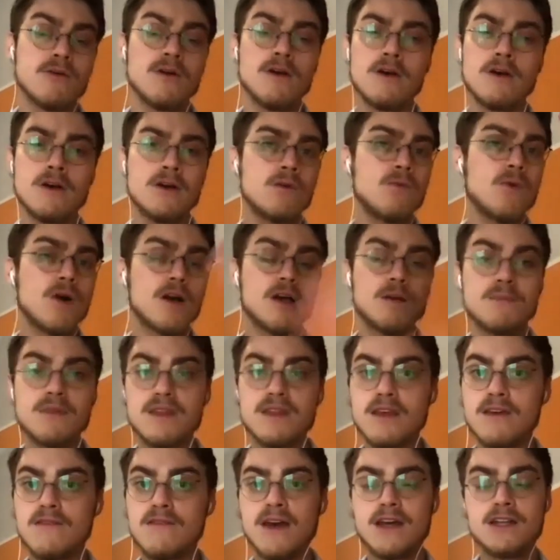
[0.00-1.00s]
welcome to the
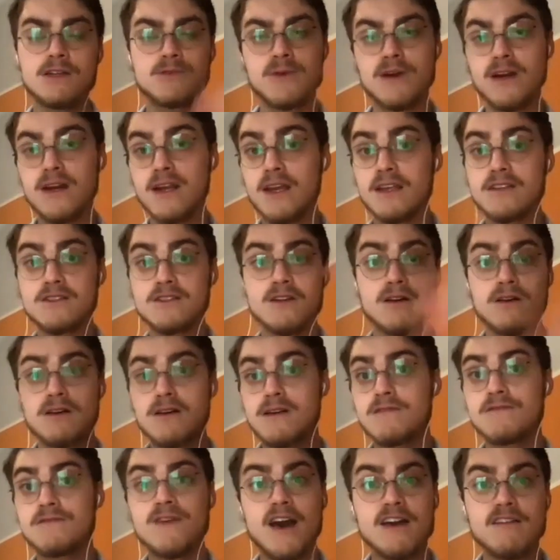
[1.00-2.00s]
event, we're going to get started
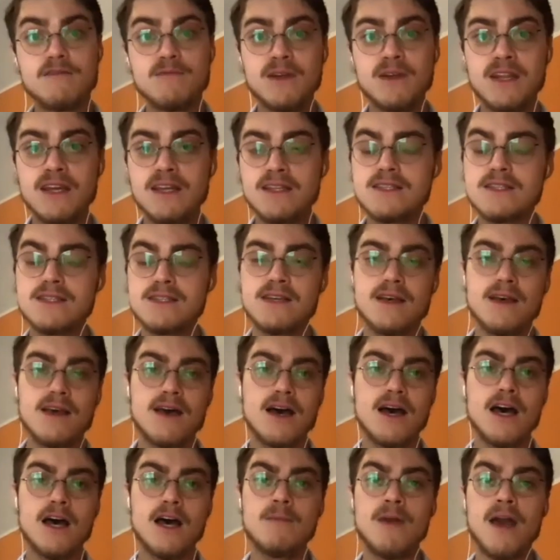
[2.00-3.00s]
in 5 minutes.
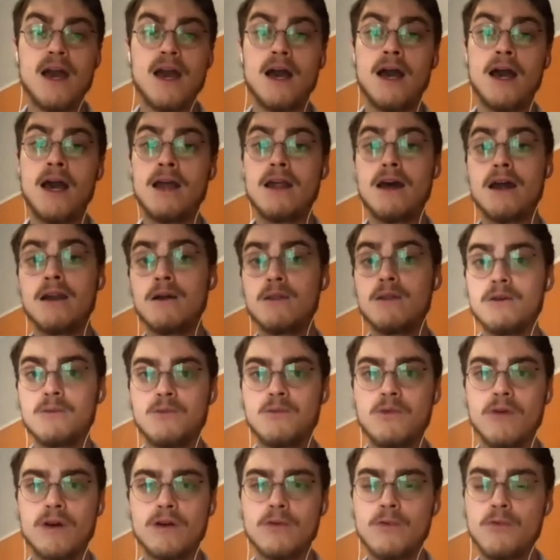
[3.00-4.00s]
At another
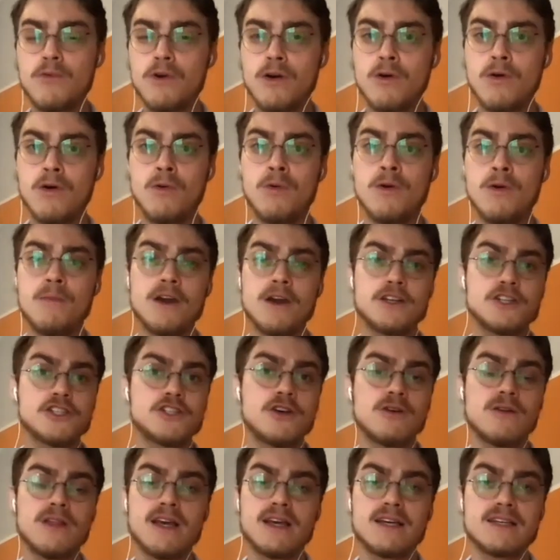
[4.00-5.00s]
point, we might
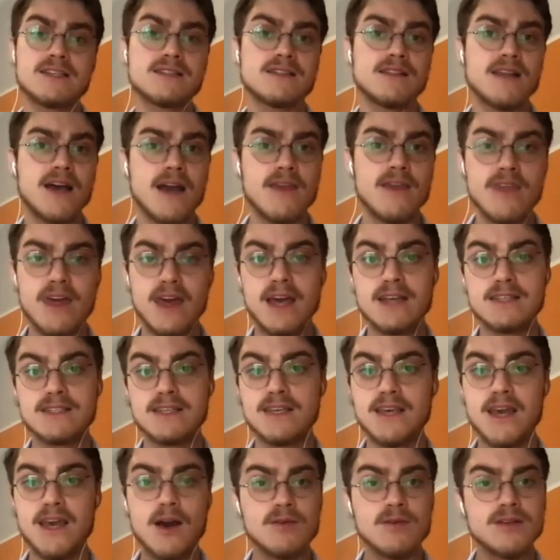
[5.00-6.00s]
show like a slide that has a
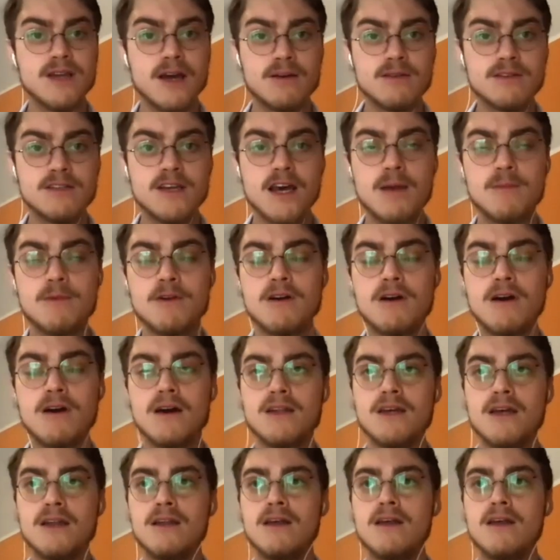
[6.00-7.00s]
countdown timer on
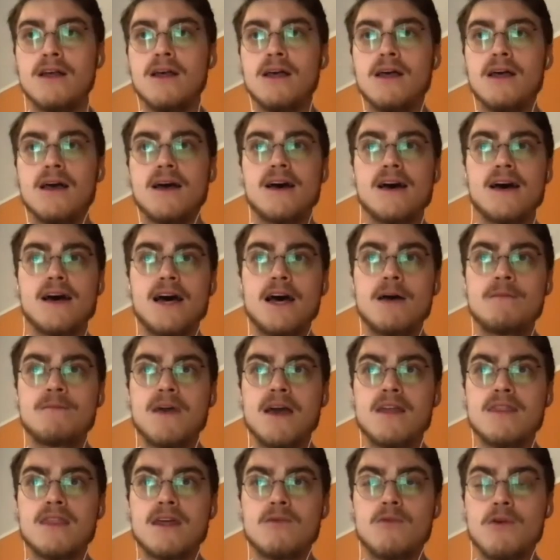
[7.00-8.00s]
it.
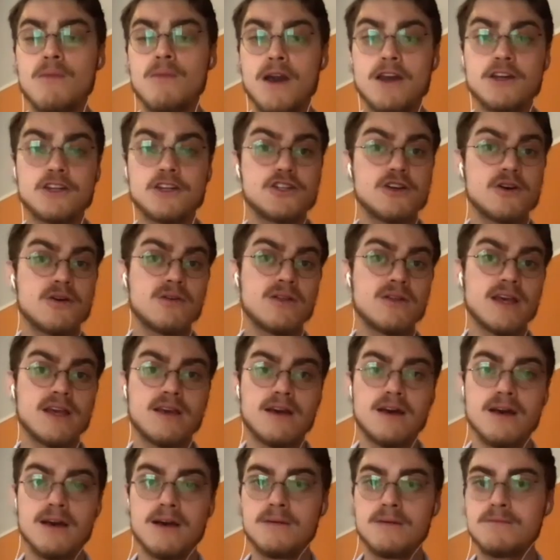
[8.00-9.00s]
And then we might show like
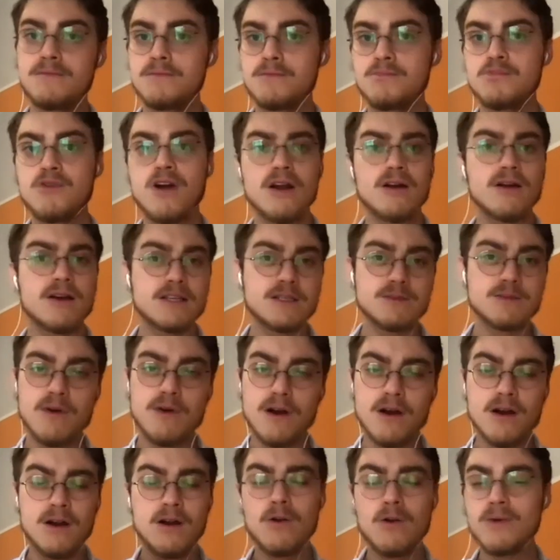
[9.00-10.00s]
a progress
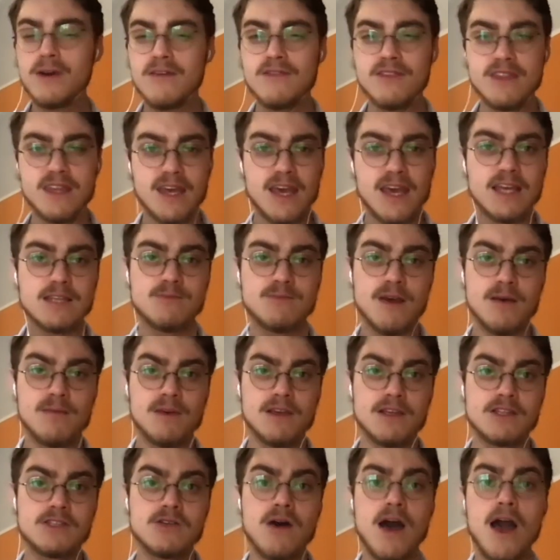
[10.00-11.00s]
bar or whatever the case might be.
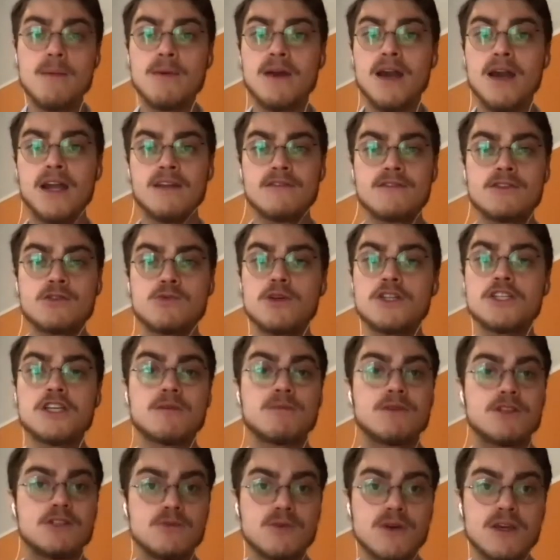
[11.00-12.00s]
So I'm kind of switching
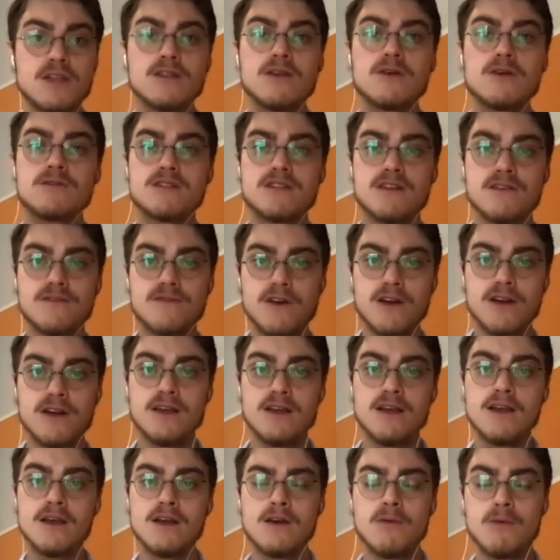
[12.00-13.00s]
between those different,
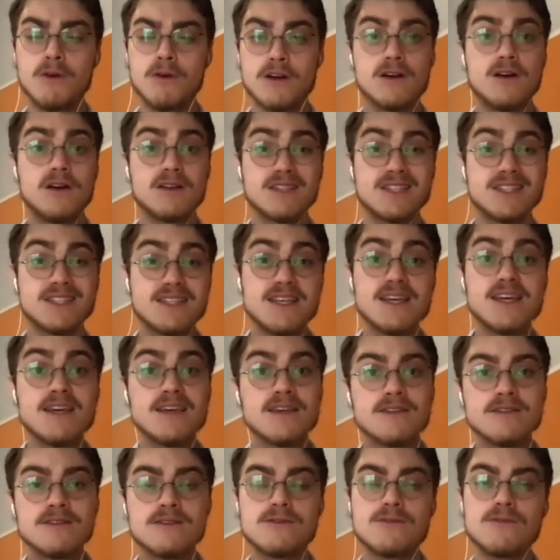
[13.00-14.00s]
what are called
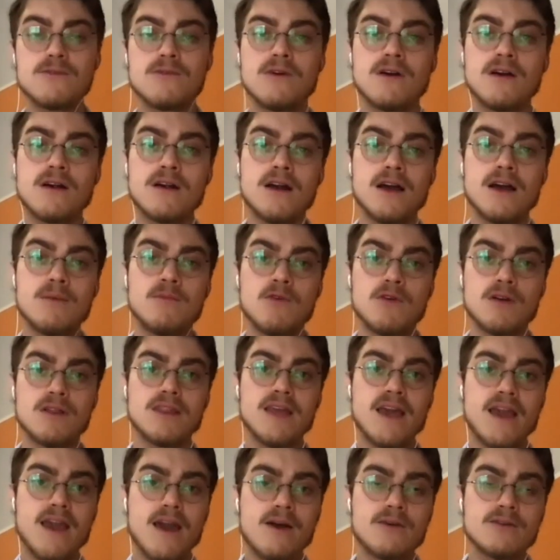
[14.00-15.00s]
scenes or
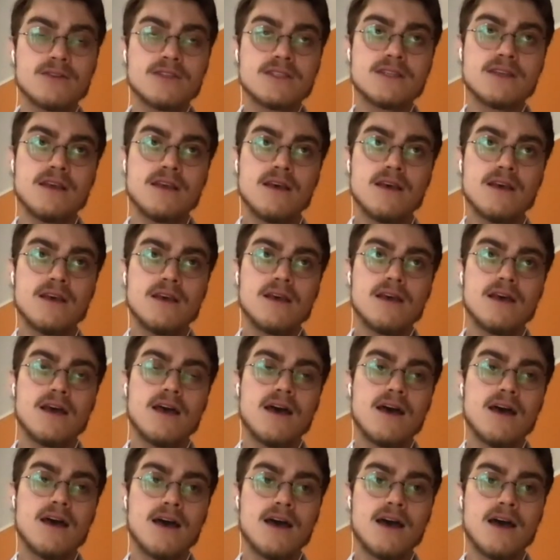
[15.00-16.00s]
layouts,
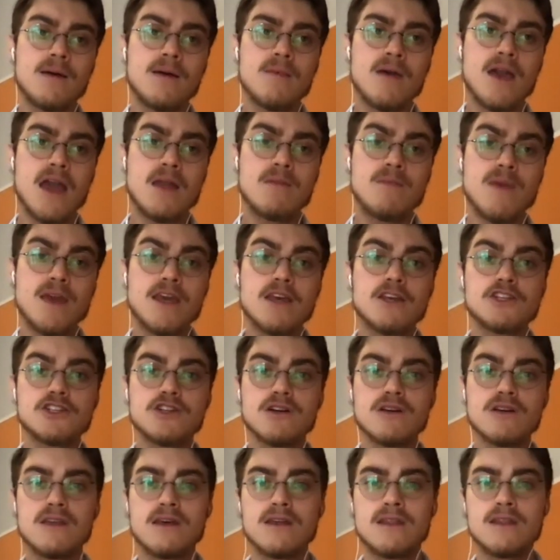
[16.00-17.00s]
and making sure
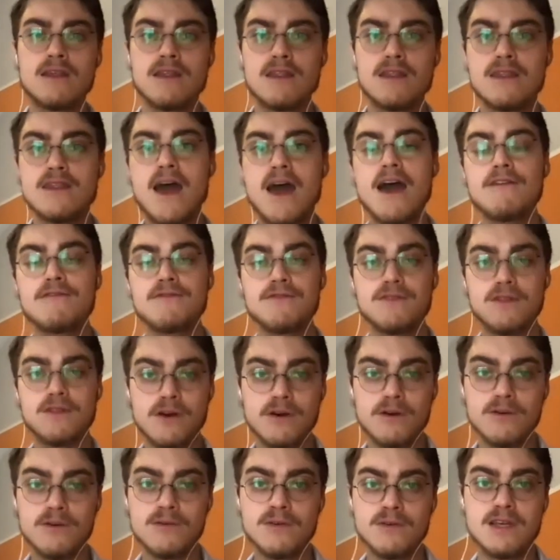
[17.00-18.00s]
that
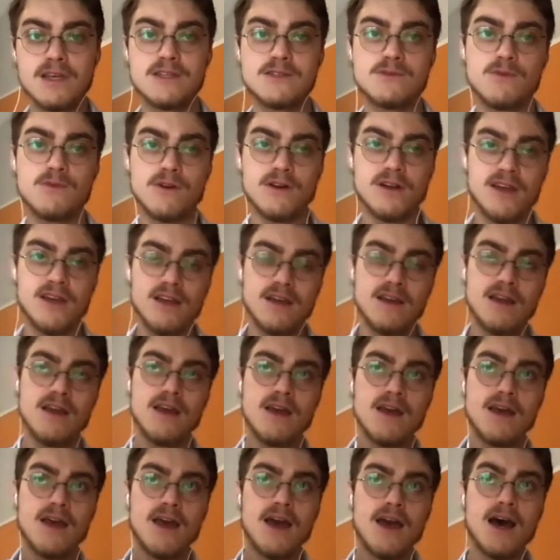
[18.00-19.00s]
flow is working.
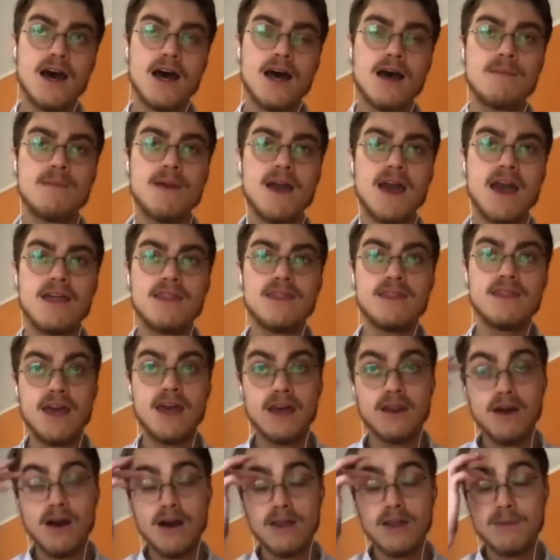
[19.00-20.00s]
And
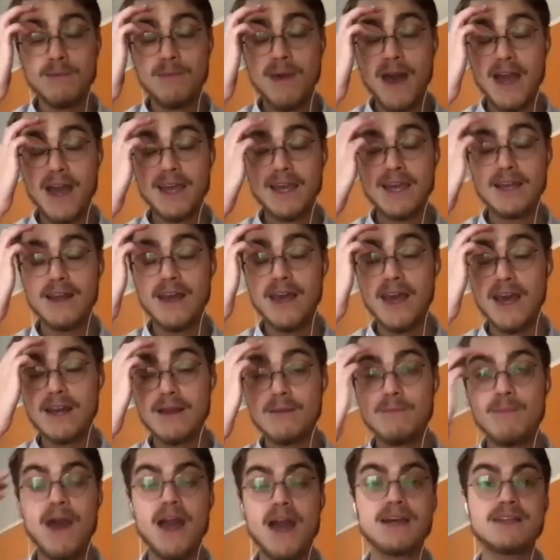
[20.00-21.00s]
then on the back end, I had a
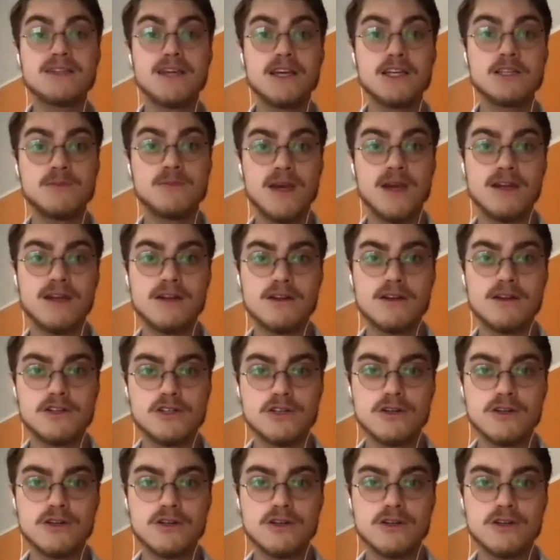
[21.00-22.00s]
backstage
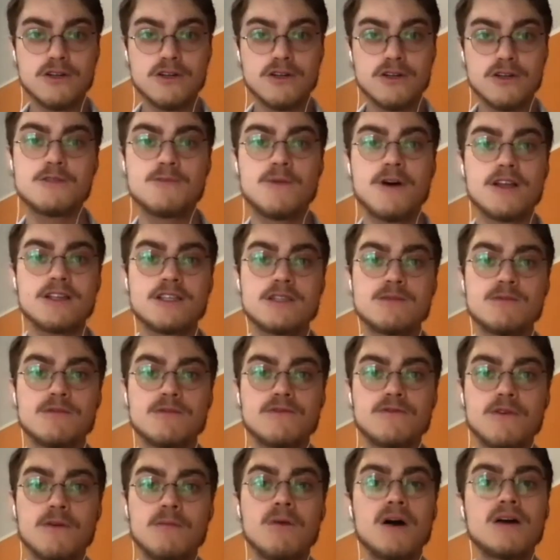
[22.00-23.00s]
manager who was responsible
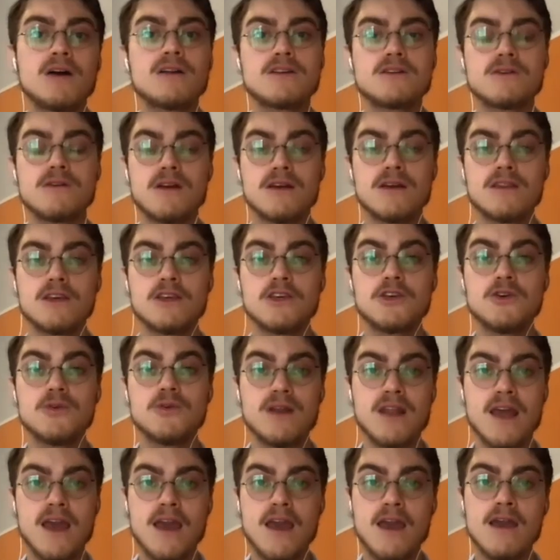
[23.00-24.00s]
for monitoring the
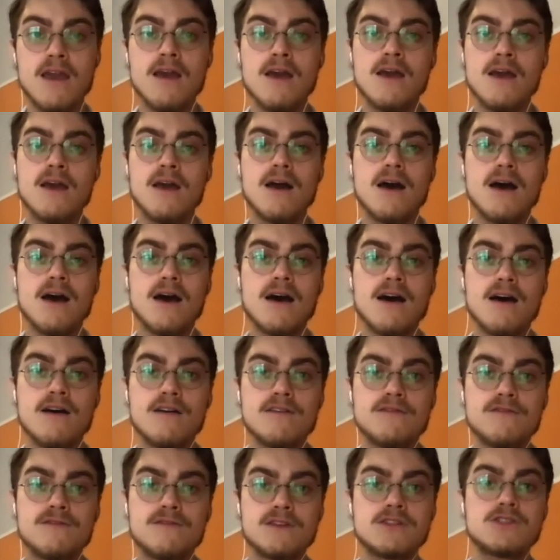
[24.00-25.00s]
Q&A
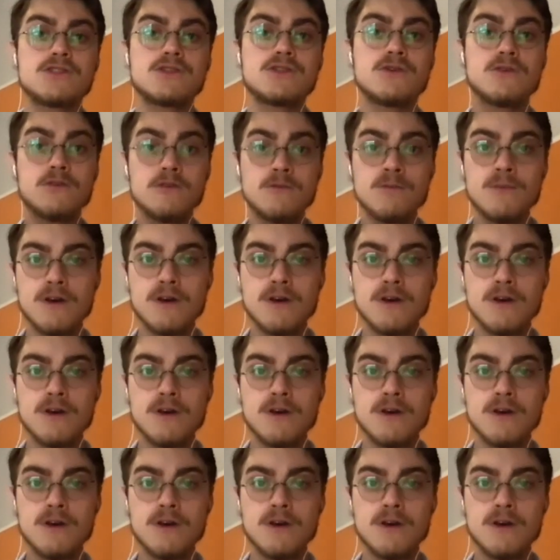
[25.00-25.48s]
of Zoom,